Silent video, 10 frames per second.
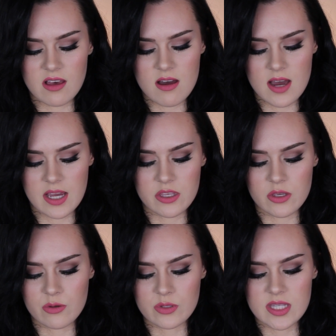I
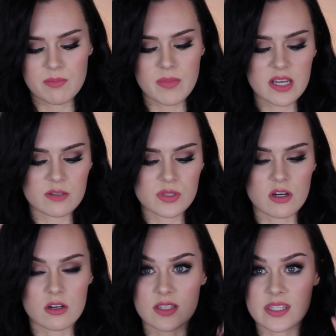use the Makeup
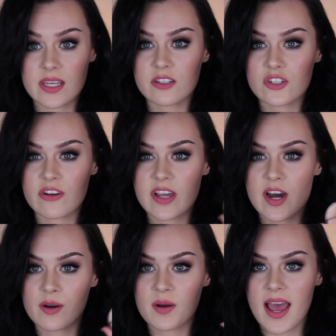Store Concealer
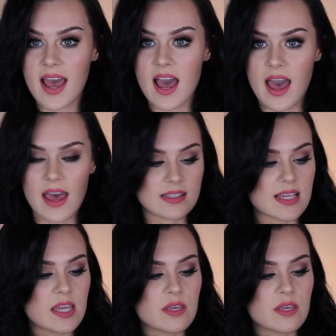Trio, and I